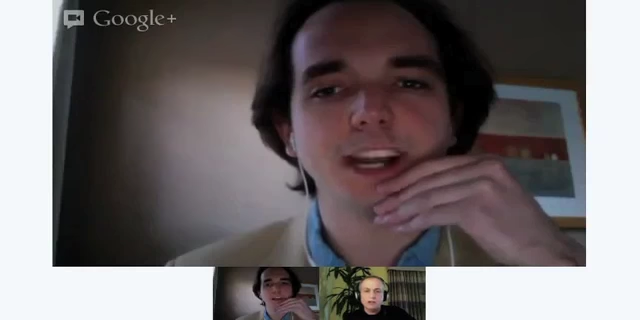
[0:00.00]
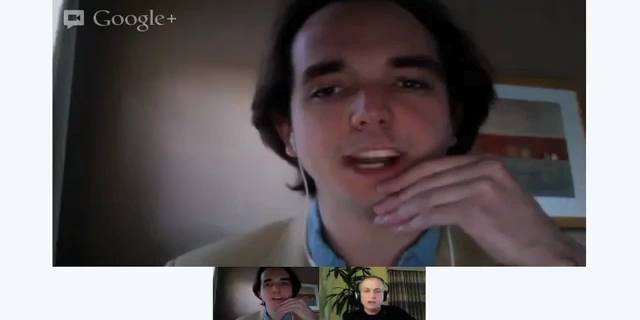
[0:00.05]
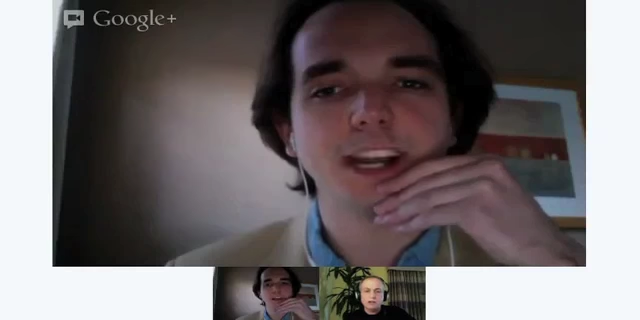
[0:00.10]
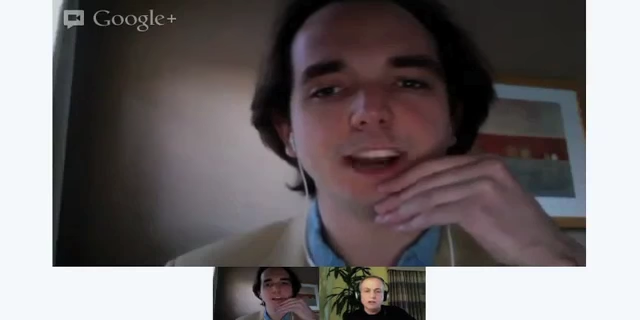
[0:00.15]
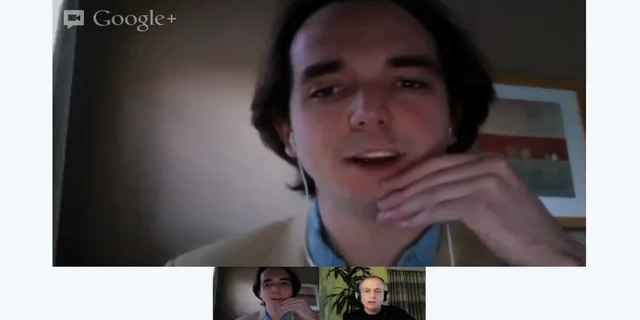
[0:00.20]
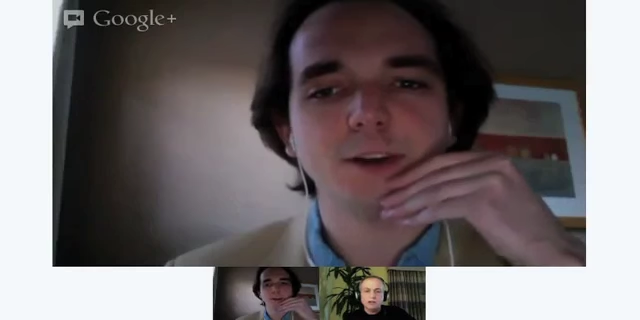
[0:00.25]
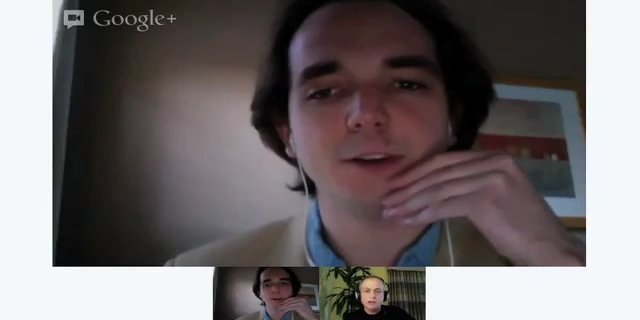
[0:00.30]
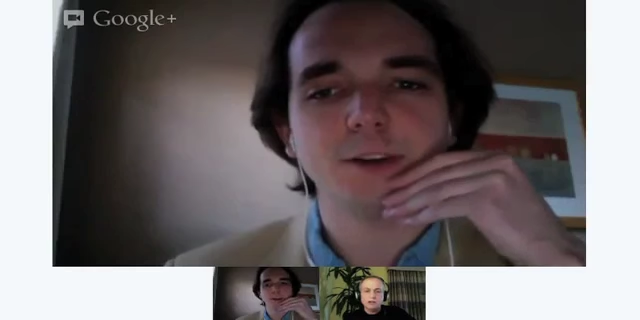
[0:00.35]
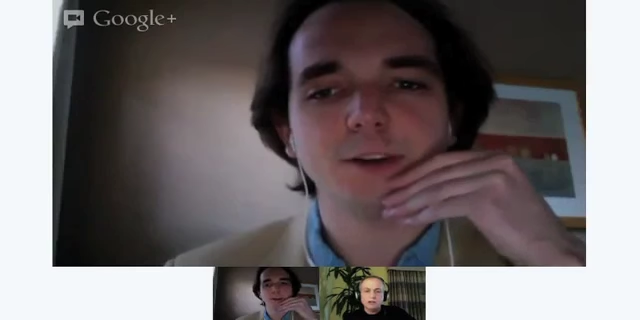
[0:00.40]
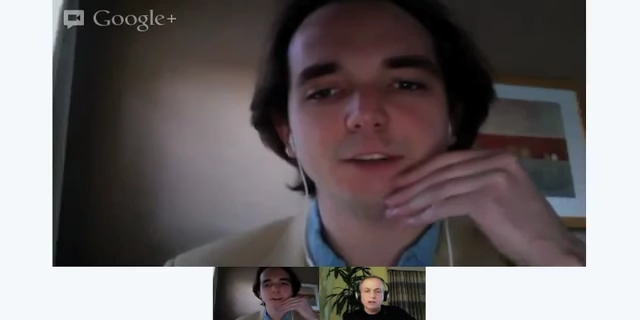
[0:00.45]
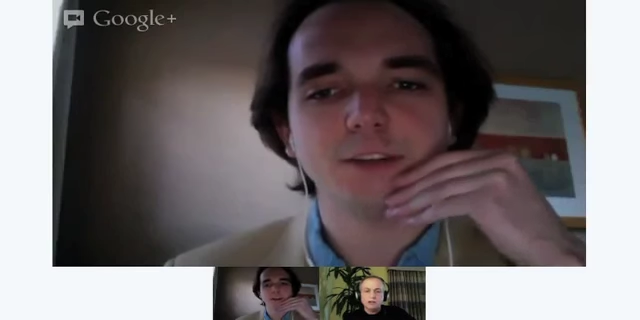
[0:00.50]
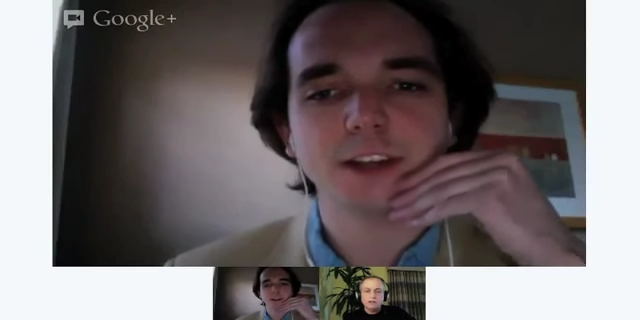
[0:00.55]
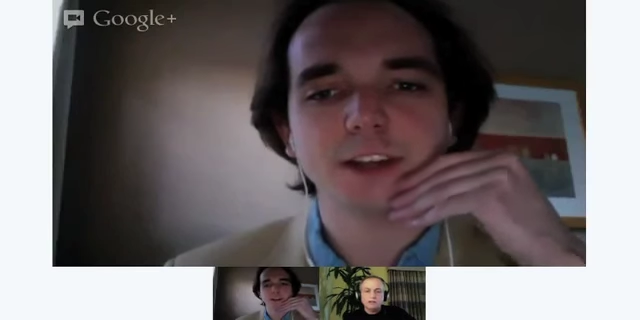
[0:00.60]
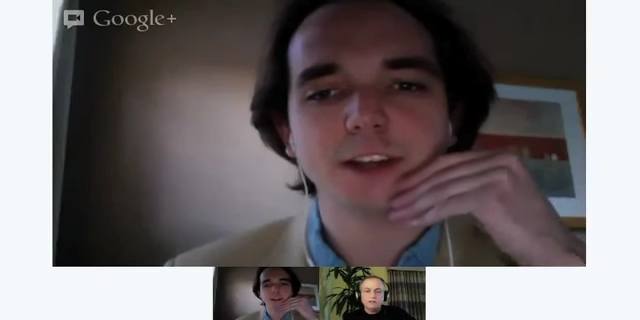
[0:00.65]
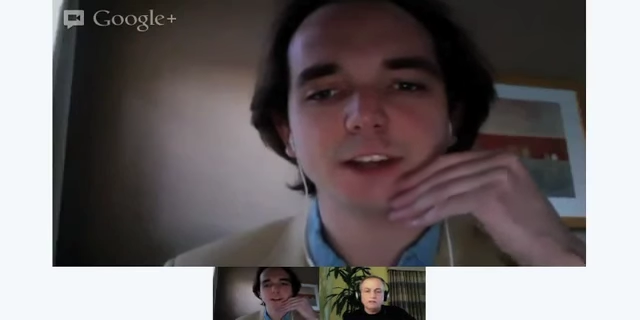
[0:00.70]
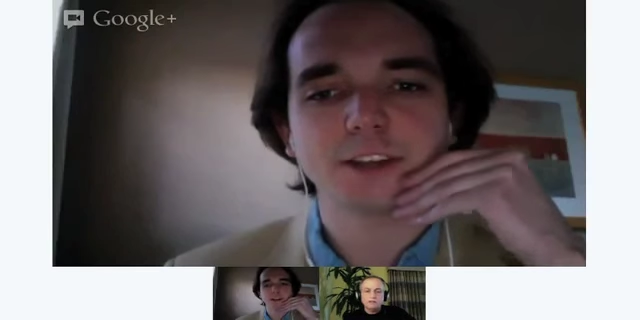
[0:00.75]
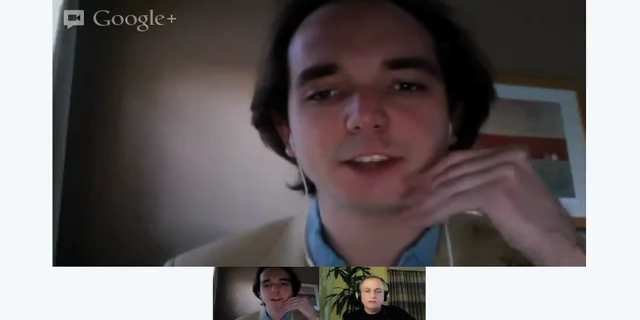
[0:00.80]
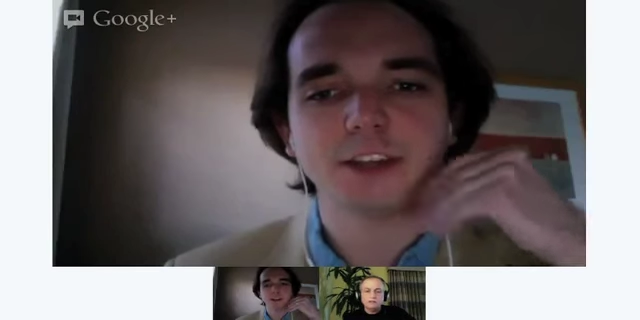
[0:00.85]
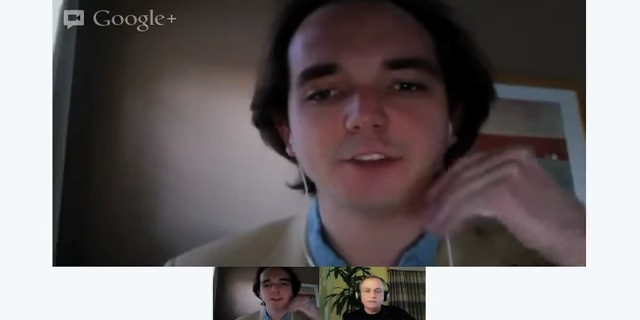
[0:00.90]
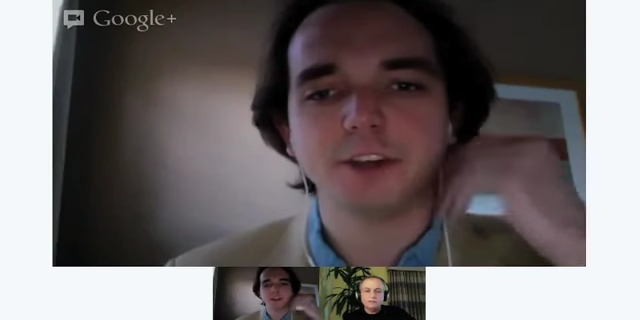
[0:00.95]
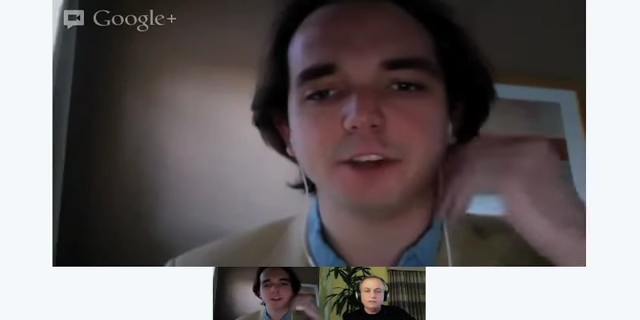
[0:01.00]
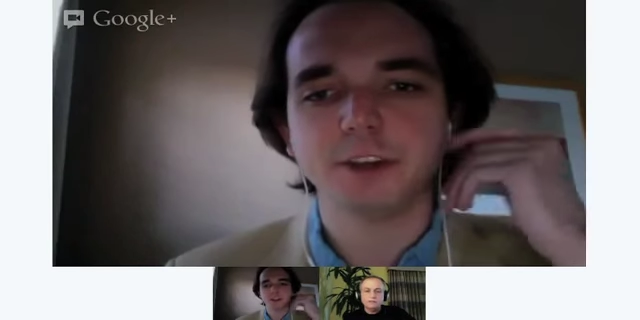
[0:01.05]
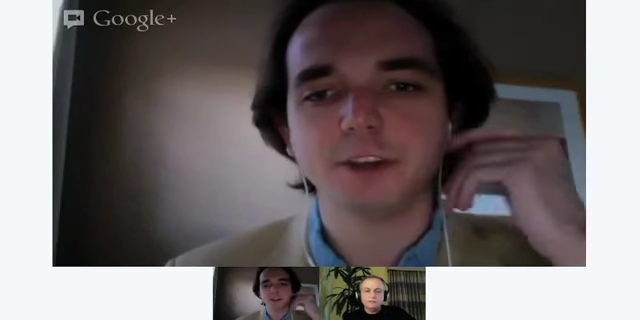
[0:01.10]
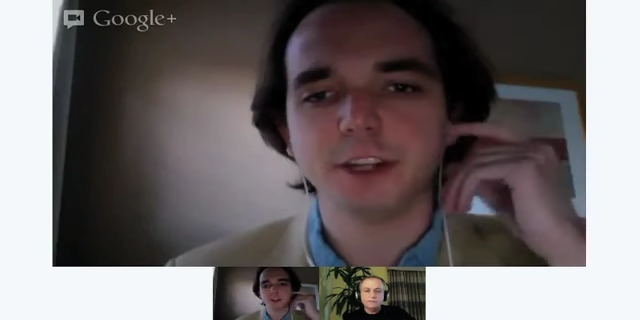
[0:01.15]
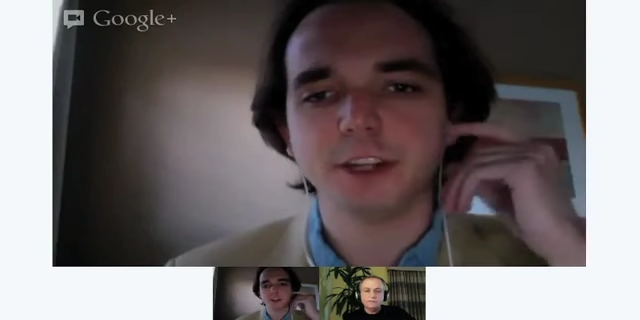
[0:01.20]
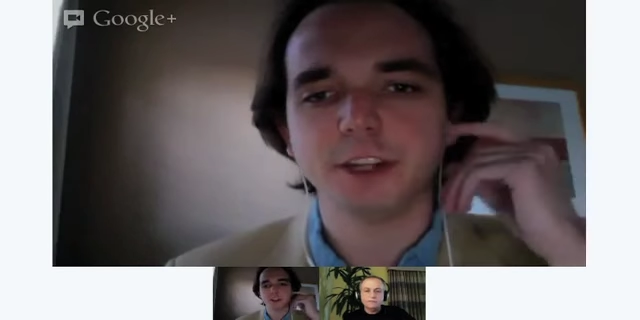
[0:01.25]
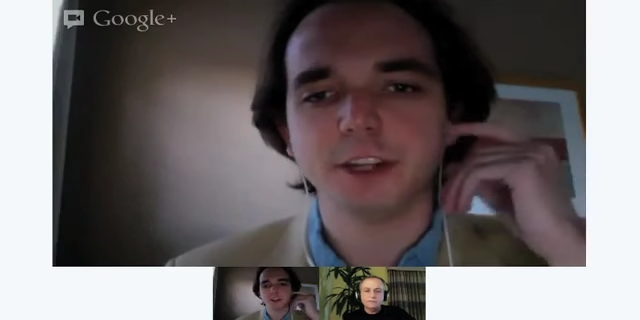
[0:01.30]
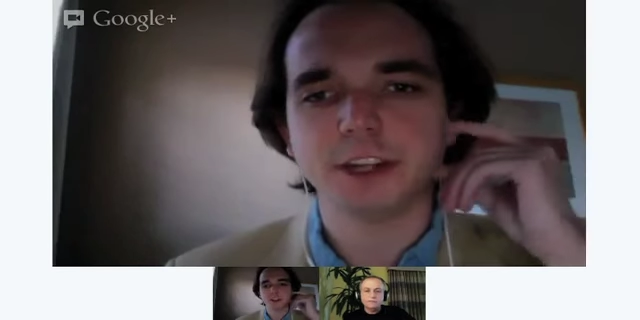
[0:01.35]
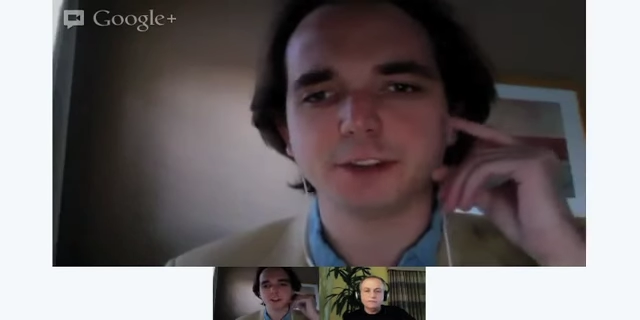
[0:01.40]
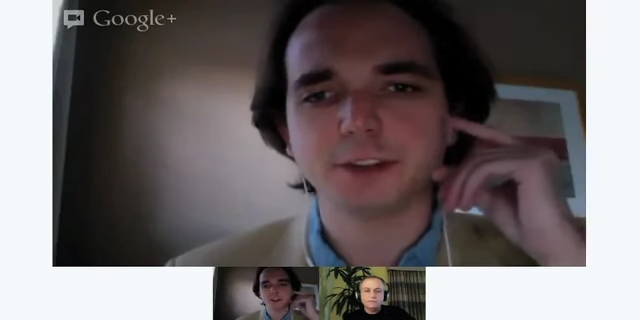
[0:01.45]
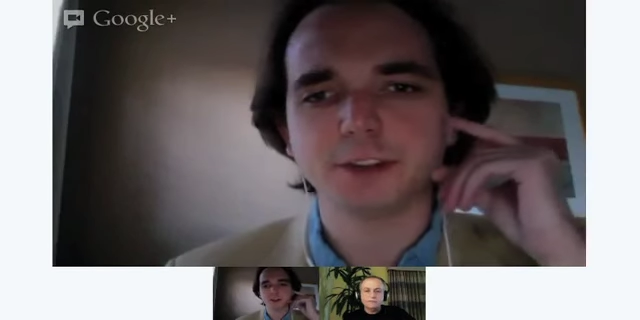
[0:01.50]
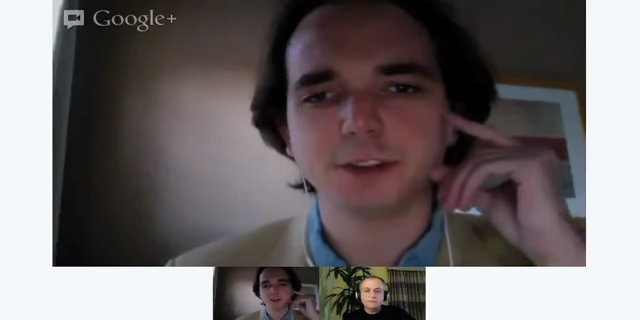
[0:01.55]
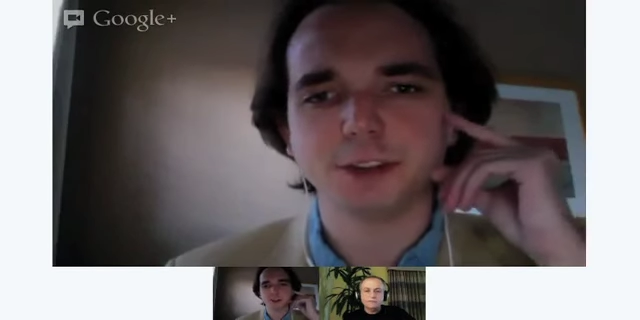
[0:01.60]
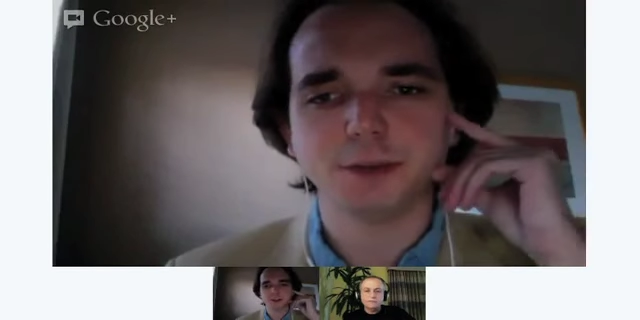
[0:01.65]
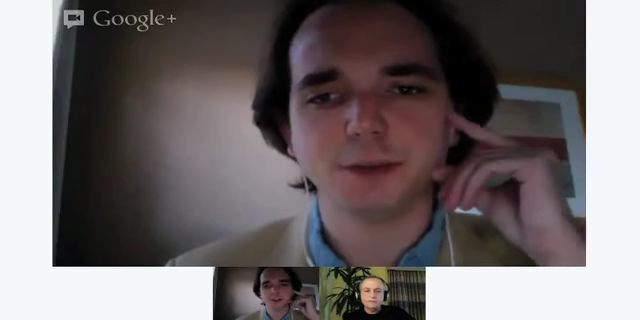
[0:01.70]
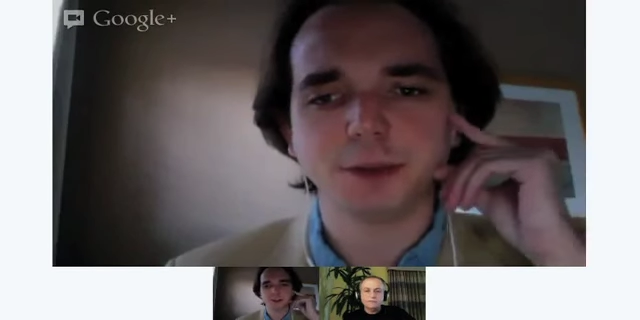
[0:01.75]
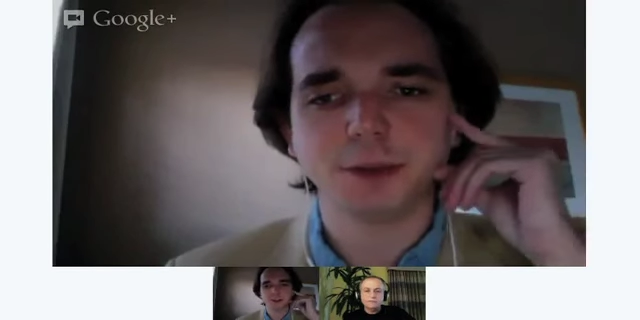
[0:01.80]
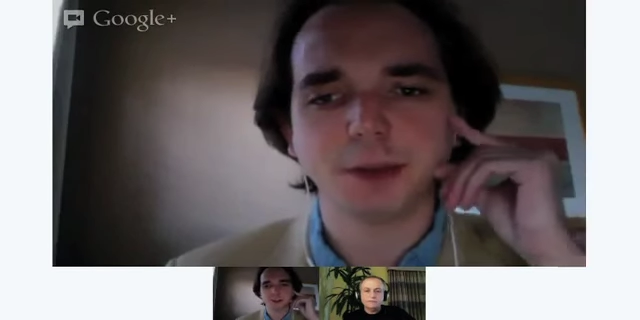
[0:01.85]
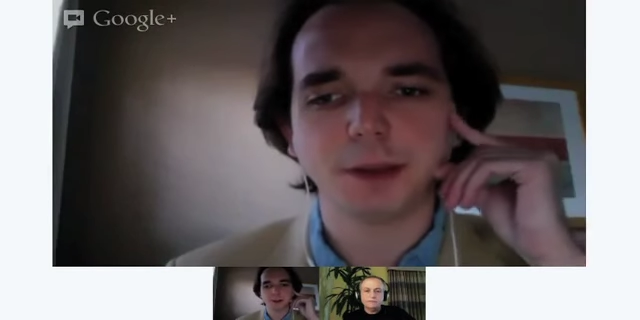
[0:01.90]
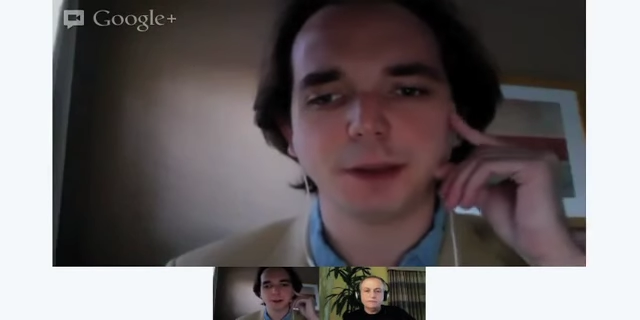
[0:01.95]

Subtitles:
how effects heavy are the next two?